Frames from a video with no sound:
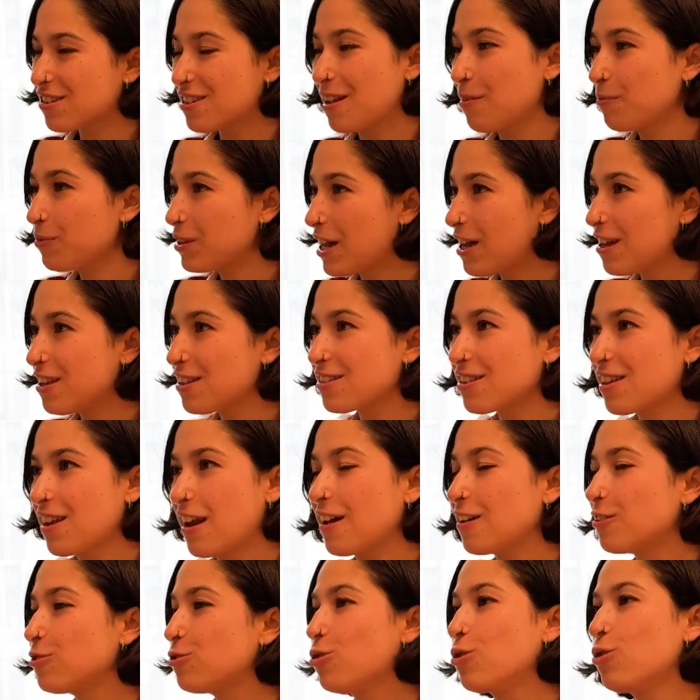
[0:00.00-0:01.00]
sometimes
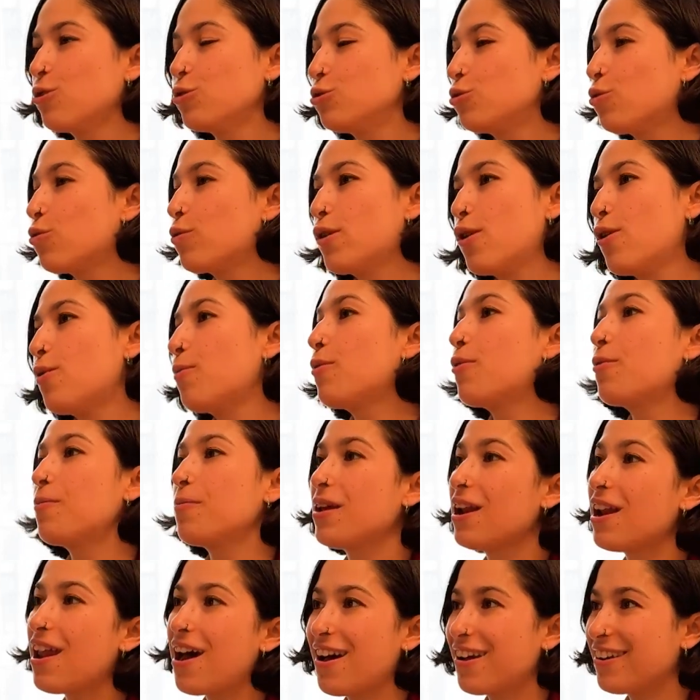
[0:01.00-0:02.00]
like to go to Rome or
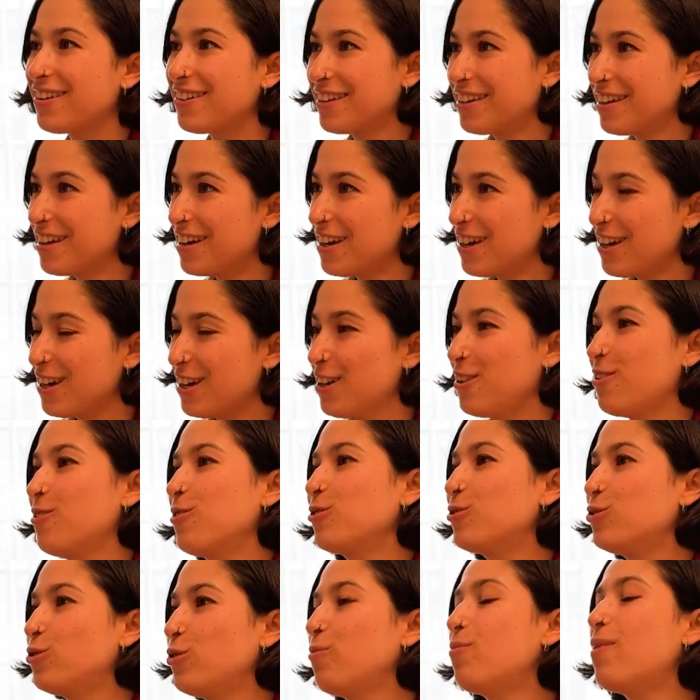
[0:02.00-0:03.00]
Milan,
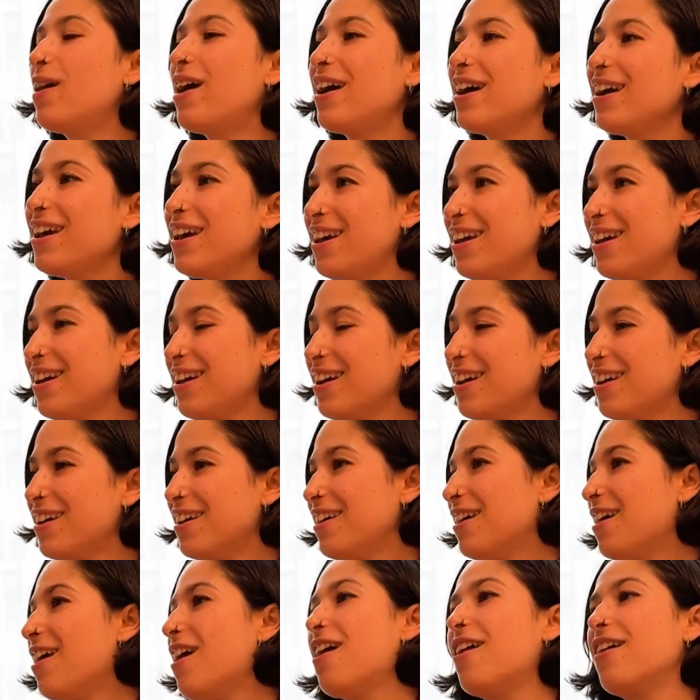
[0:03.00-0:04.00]
to buy
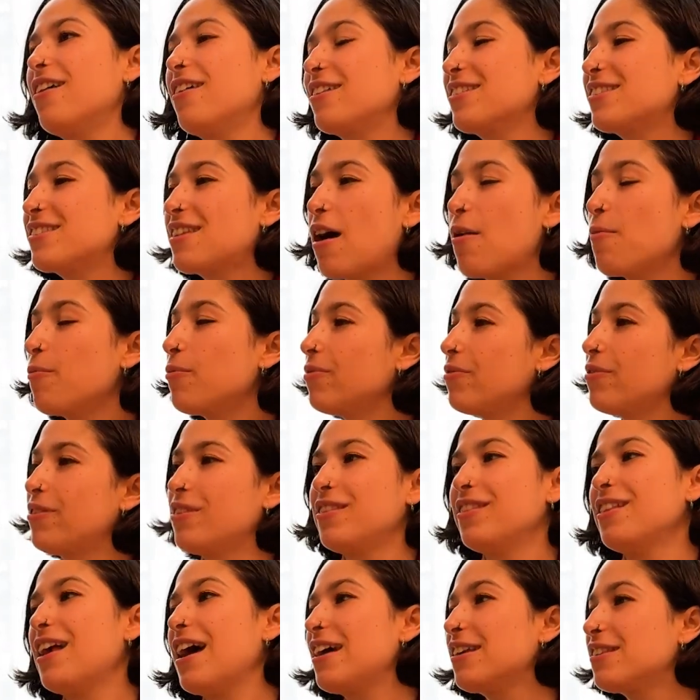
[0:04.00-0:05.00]
some
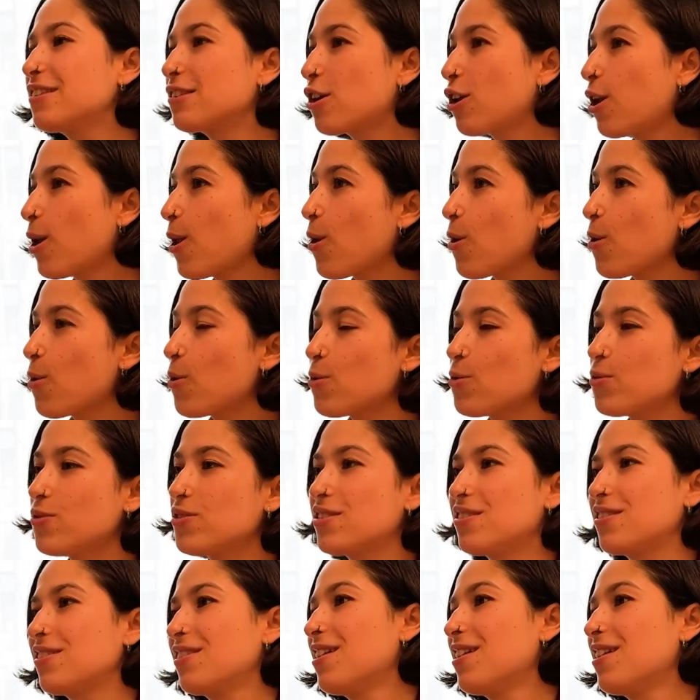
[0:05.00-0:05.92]
nice clothes,